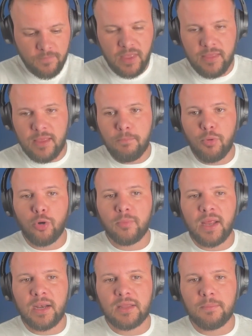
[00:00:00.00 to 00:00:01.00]
and then put them
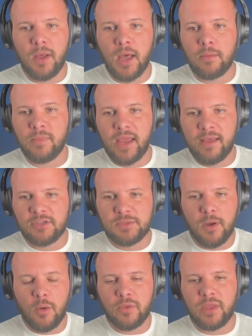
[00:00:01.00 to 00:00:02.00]
down at the bottom. They have a
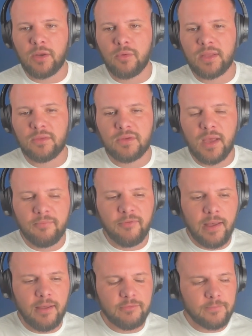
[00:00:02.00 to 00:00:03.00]
spot where they can write their top
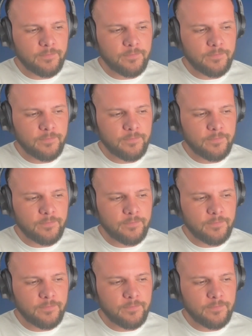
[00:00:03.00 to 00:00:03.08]
five.